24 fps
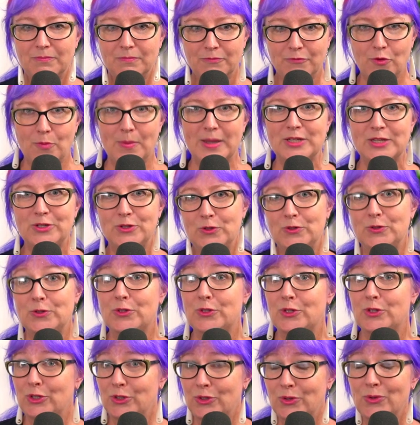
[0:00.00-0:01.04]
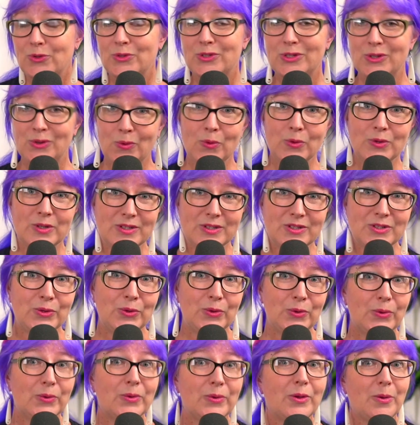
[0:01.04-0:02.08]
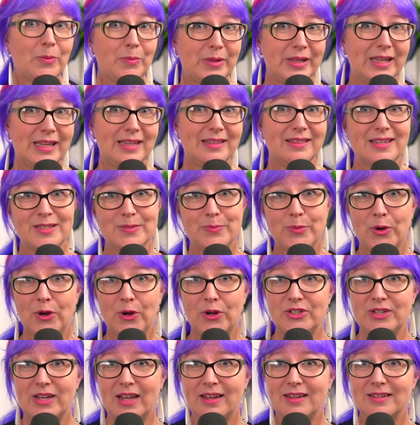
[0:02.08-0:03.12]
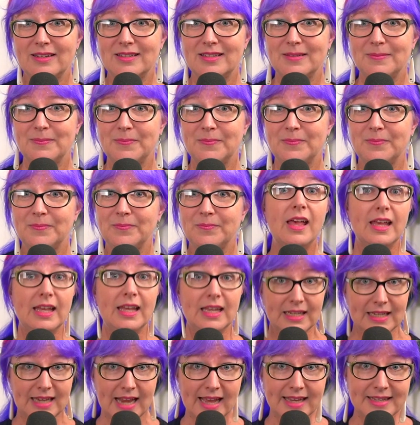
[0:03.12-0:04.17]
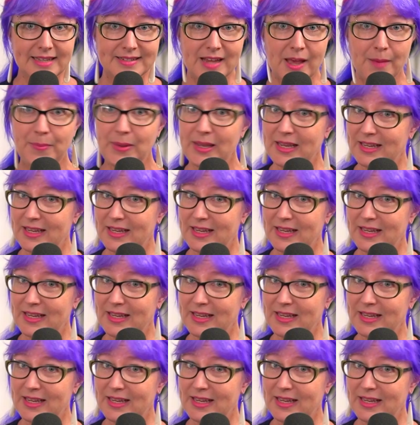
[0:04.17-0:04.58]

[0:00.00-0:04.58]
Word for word: for my students to use in order to complete this project? Next up